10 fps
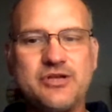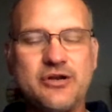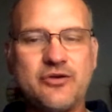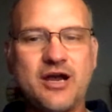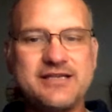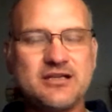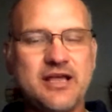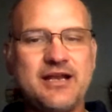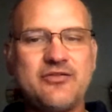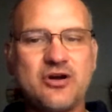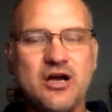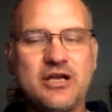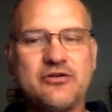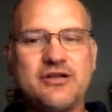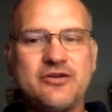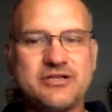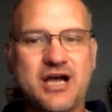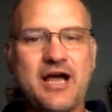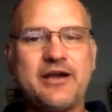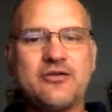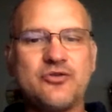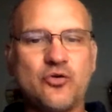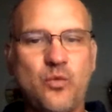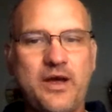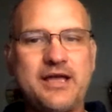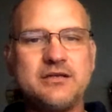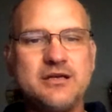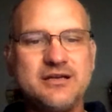isolated, they're hungry, they're tired, they're wet.